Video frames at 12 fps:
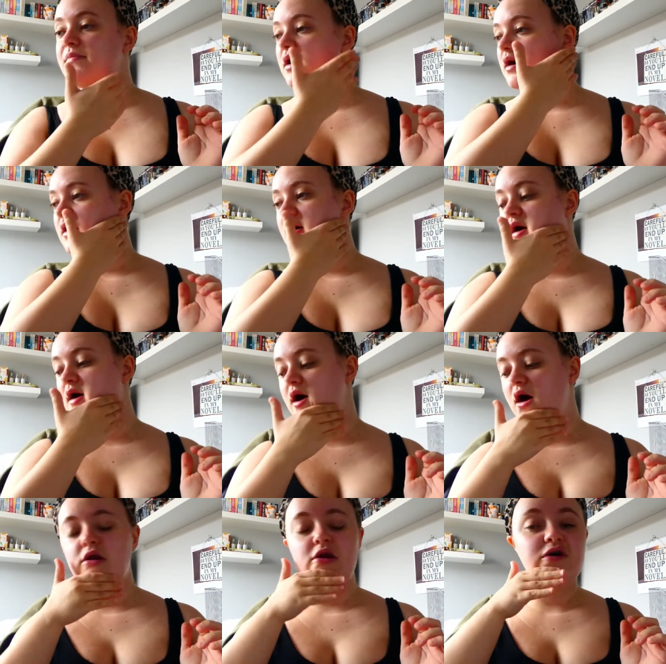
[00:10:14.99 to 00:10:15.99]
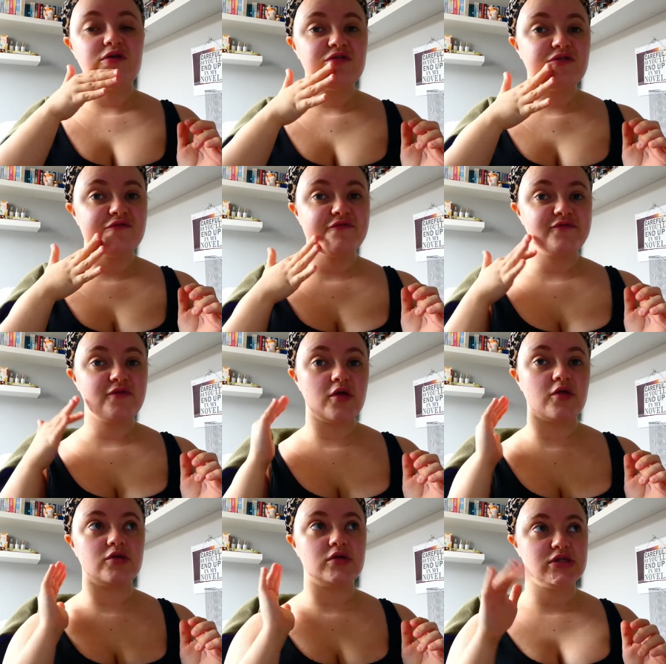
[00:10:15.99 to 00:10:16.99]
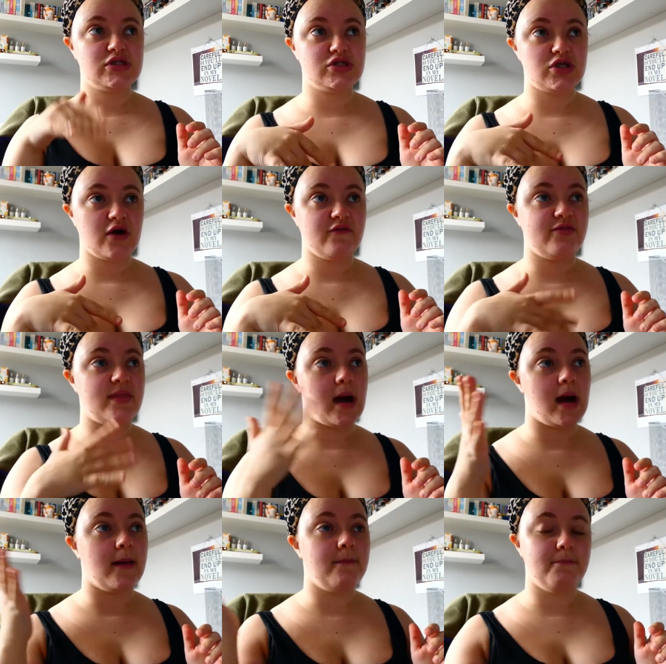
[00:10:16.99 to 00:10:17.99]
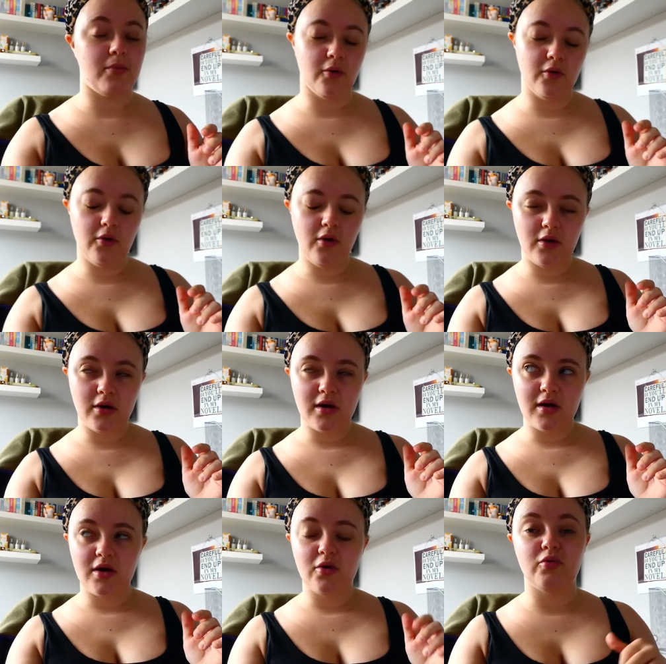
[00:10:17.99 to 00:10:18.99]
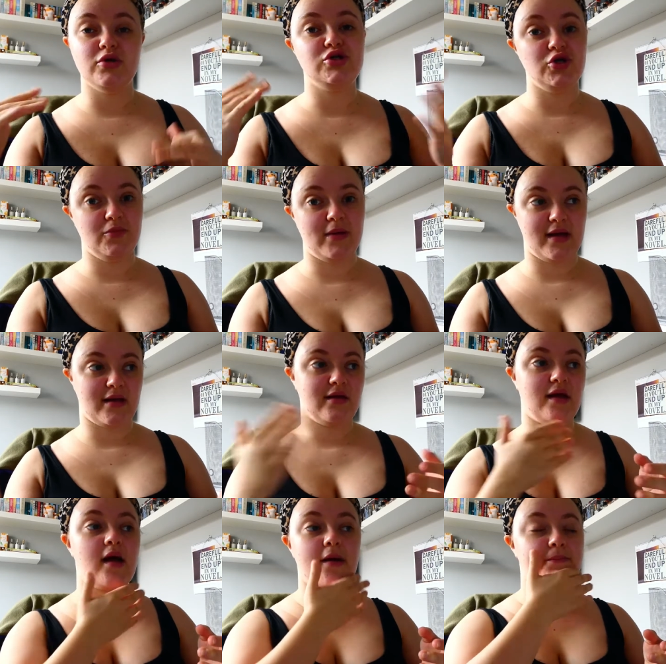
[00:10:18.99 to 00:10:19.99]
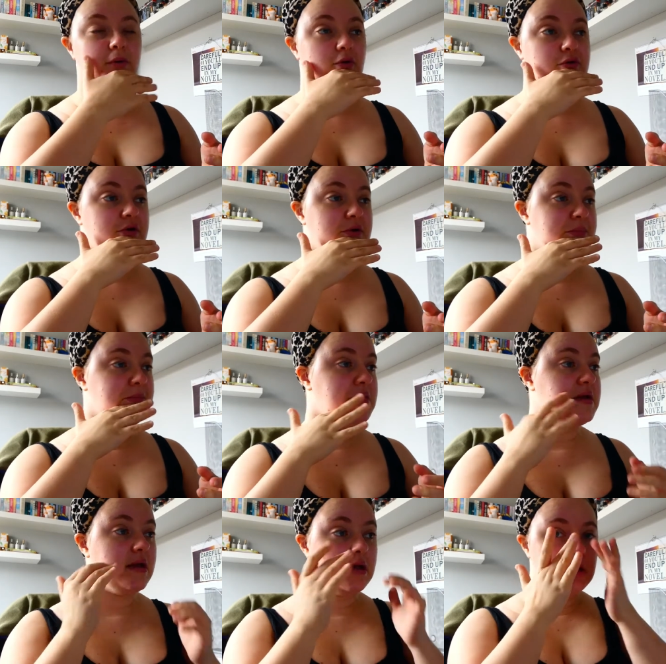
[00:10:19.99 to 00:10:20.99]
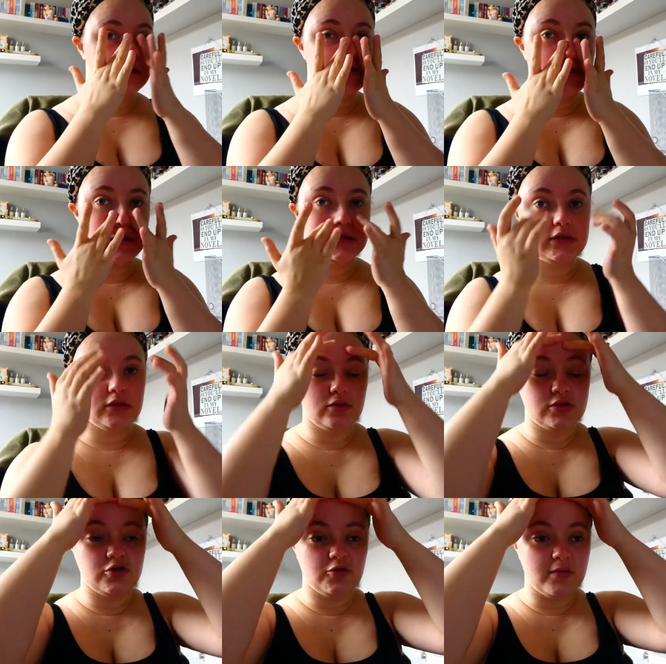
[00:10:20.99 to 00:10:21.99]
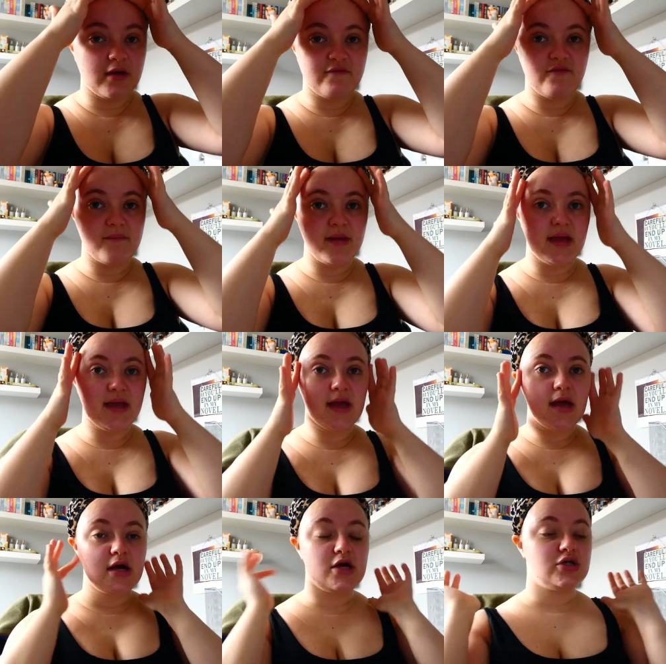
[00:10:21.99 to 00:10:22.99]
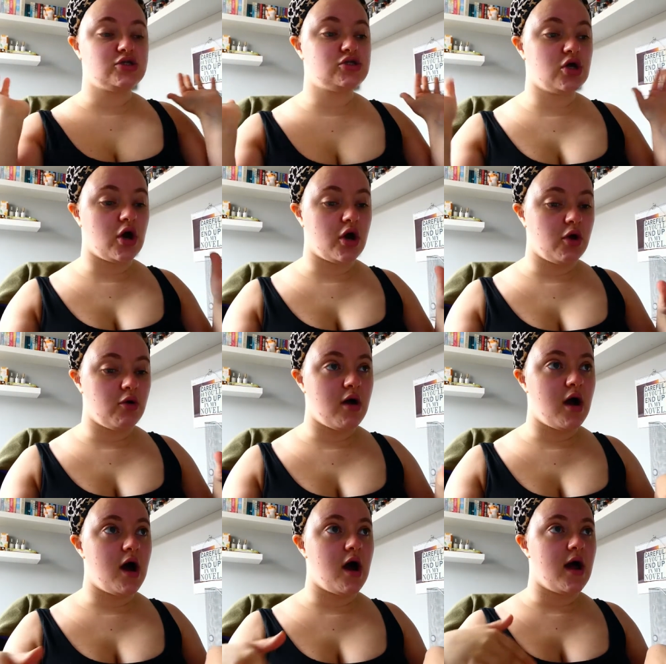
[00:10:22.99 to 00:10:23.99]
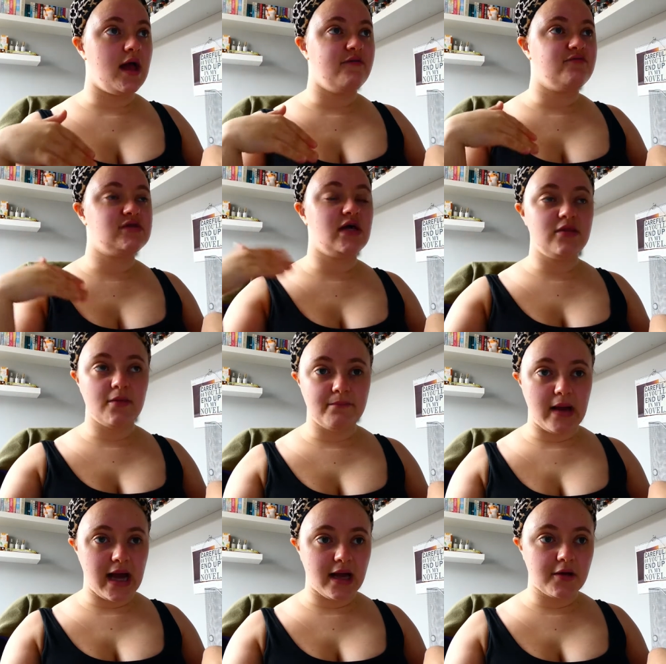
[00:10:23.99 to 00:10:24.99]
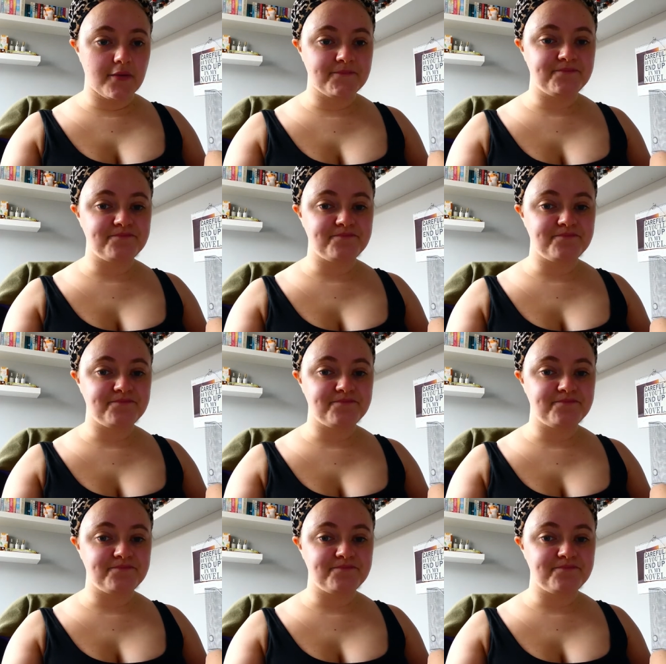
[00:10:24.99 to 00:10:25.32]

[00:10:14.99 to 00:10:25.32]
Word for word: but a lot of the stuff that I bought were too big. Like I bought them in a size that were too big for me, so I've sent them back.